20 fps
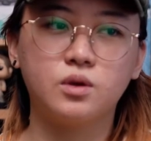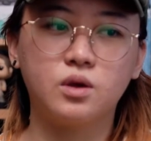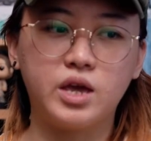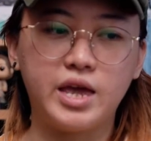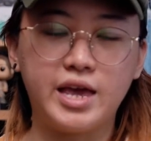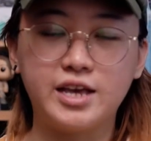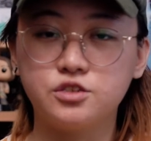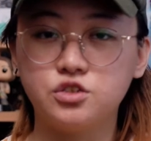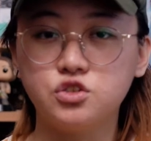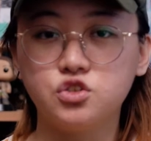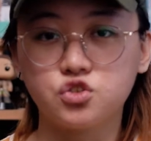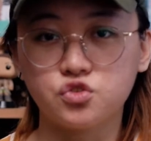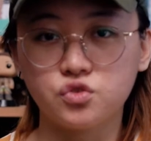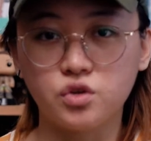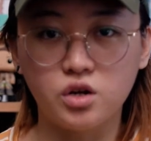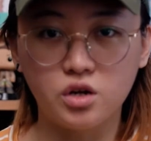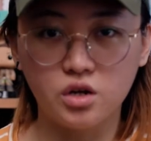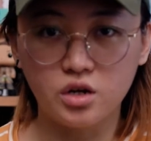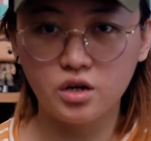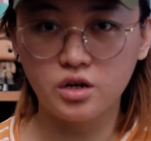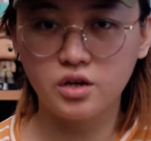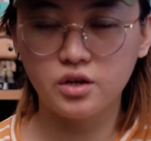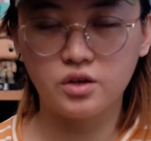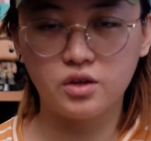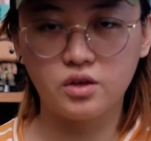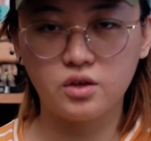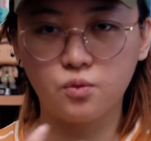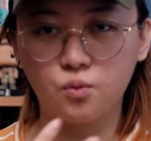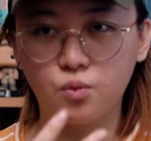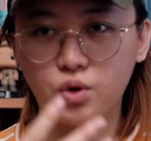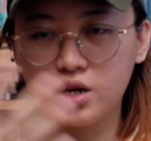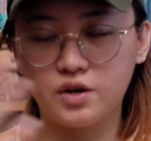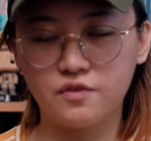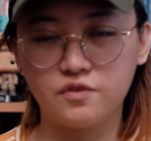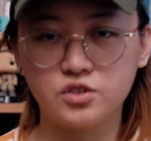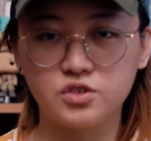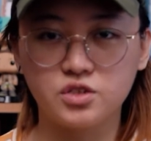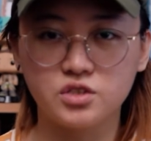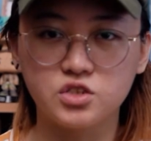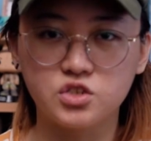As you draw,
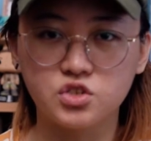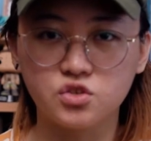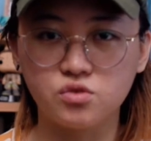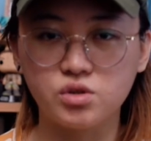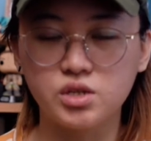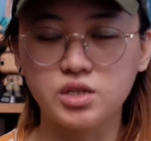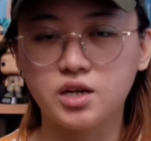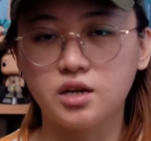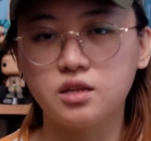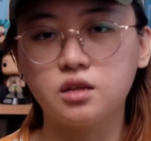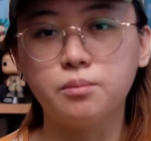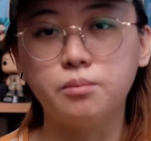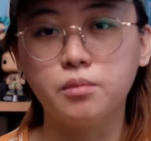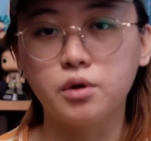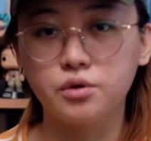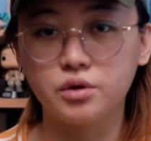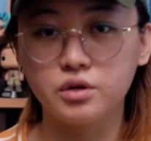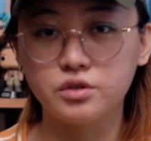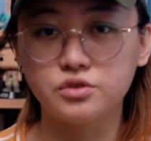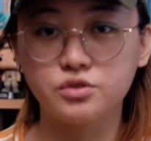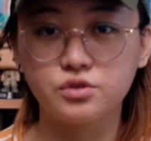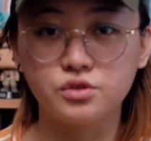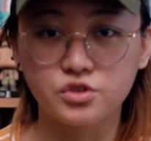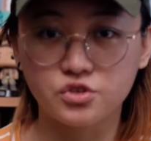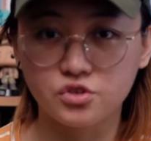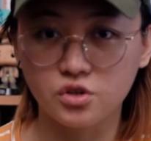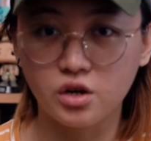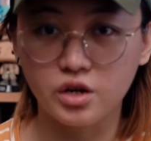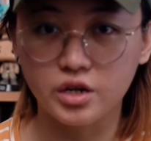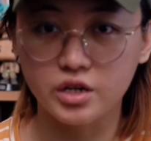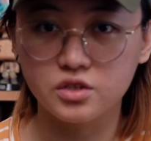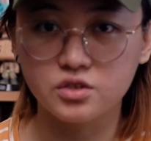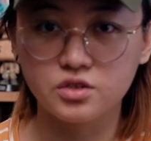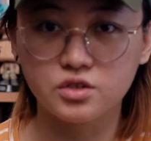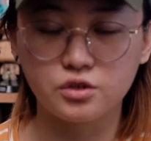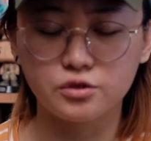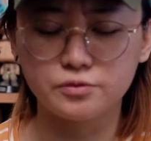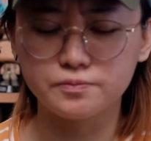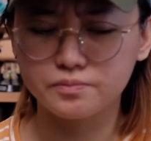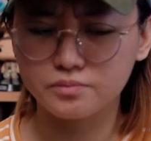whatever's on the screen kind of mirrors your drawing.
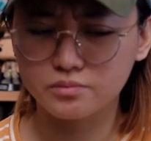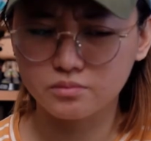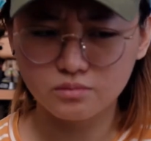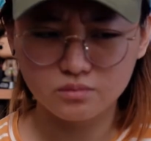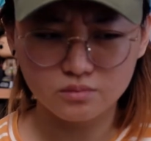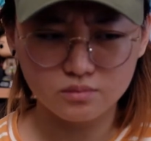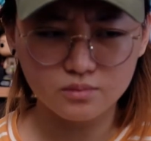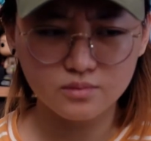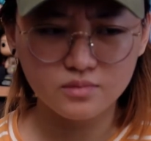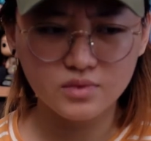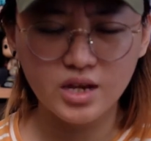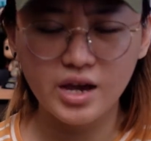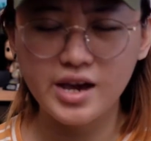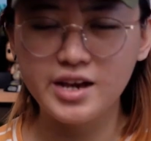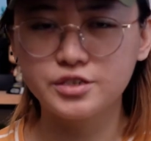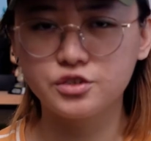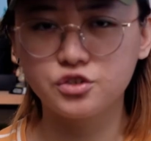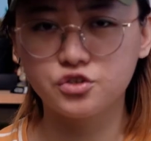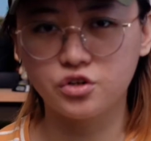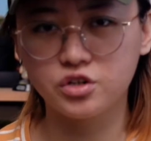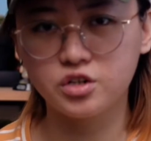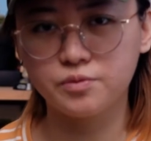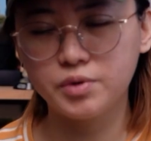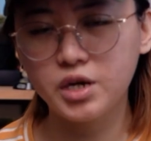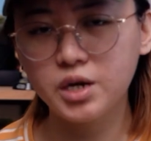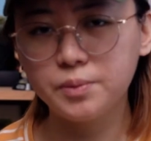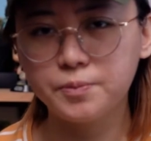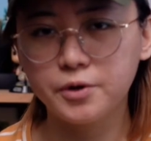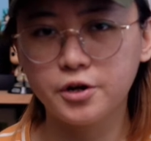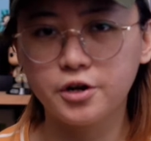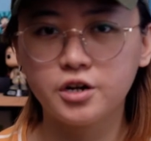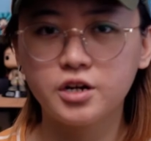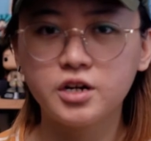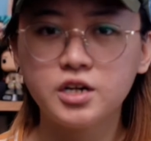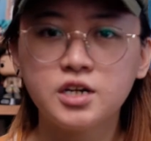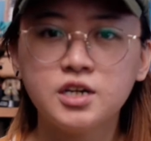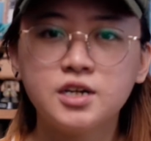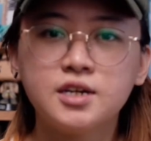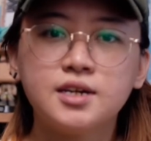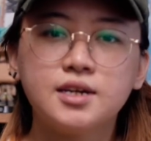So as you're drawing on paper,
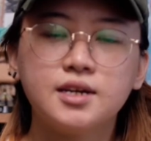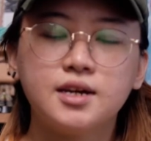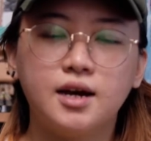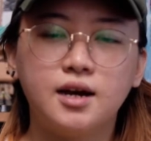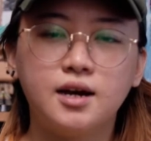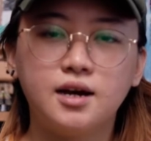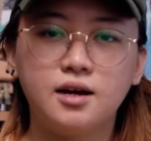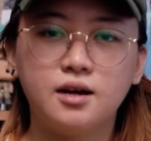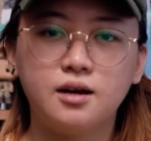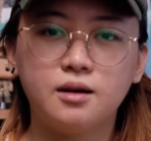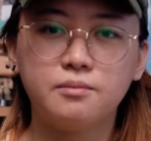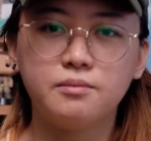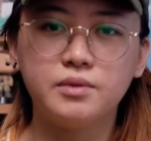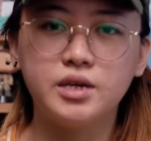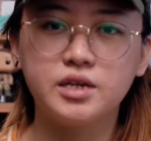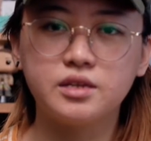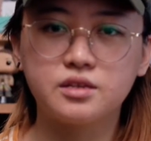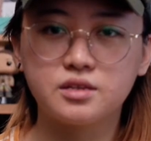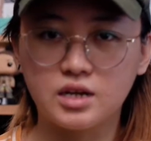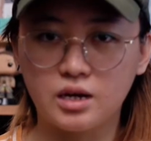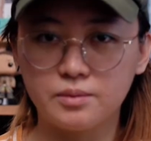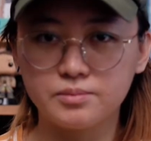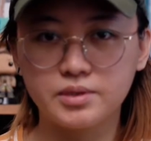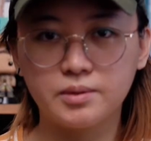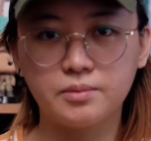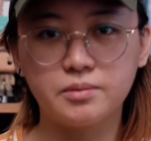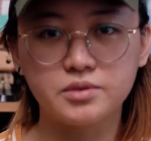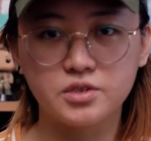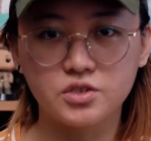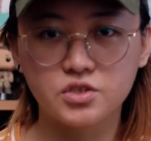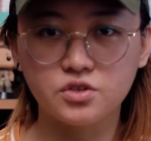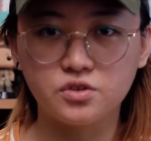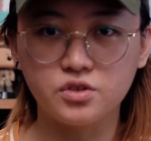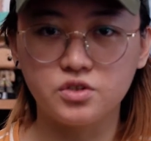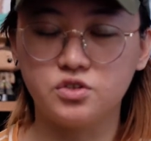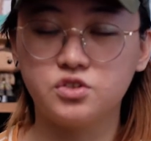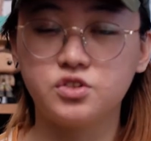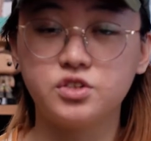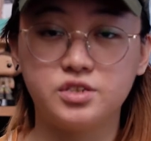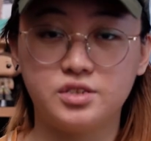it comes up on the
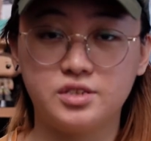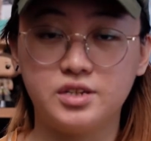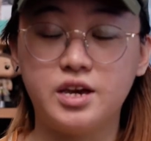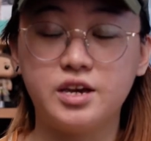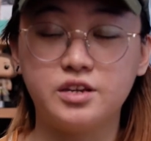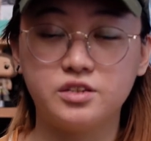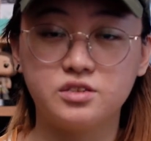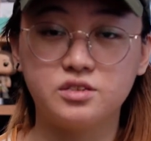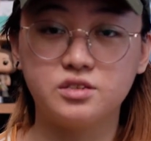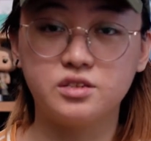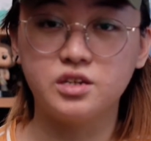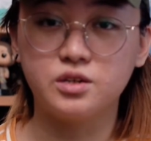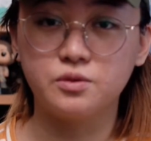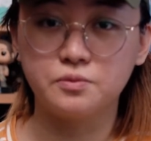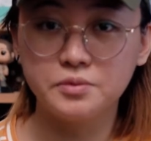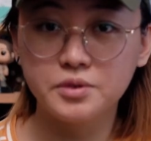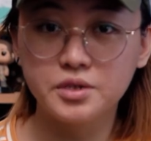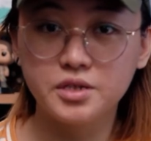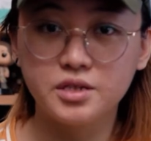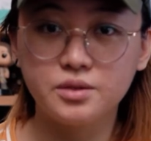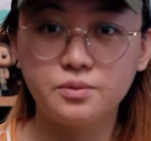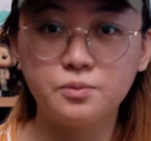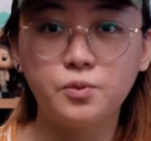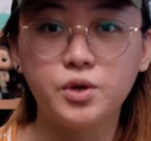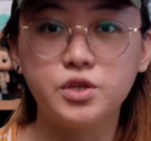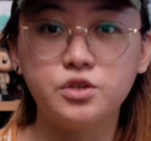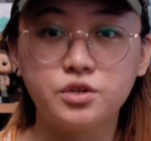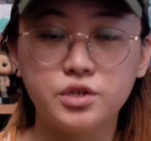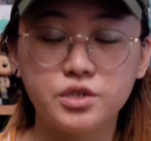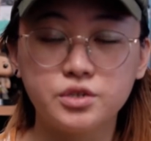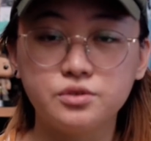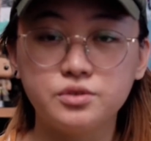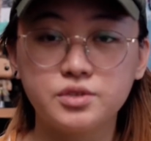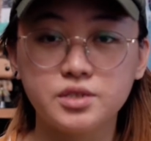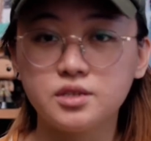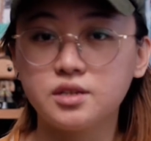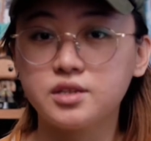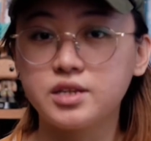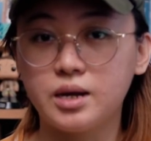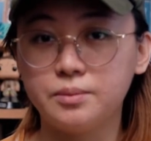screen just as it would when you're
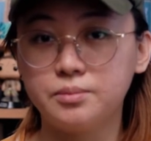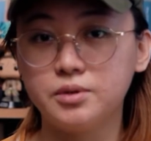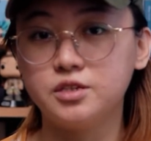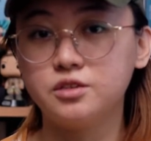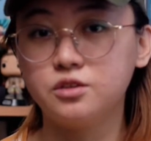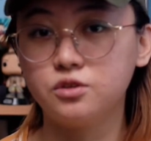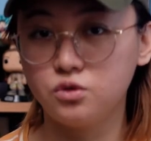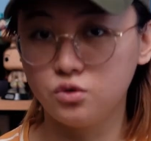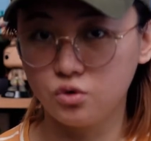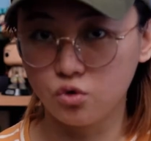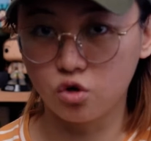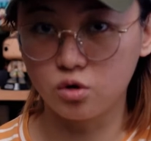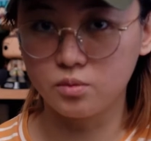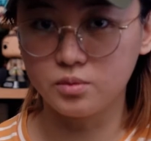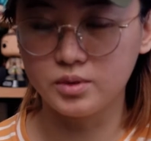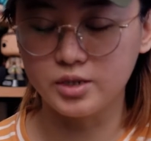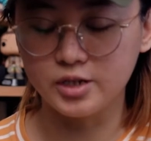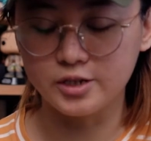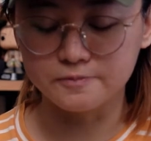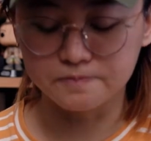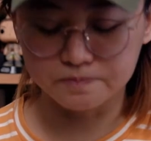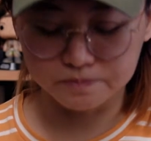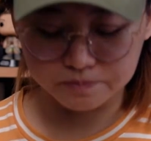using the tablet normally.